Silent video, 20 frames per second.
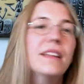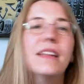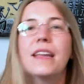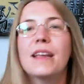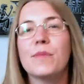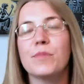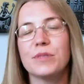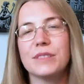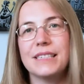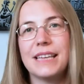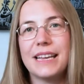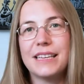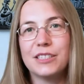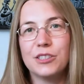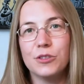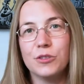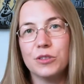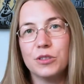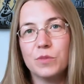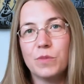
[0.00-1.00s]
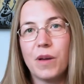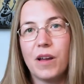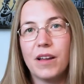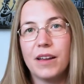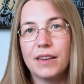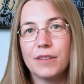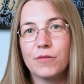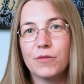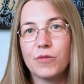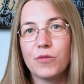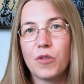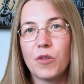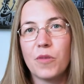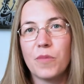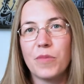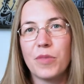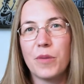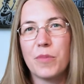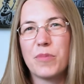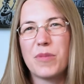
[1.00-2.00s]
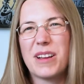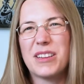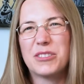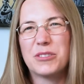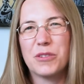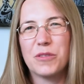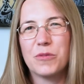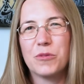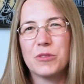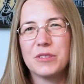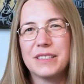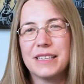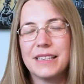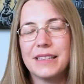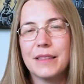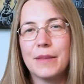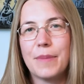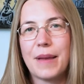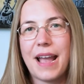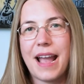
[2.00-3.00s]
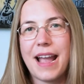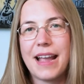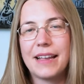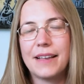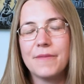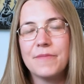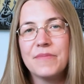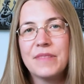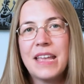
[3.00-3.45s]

it protects your spine from the pressure of what's in the bag.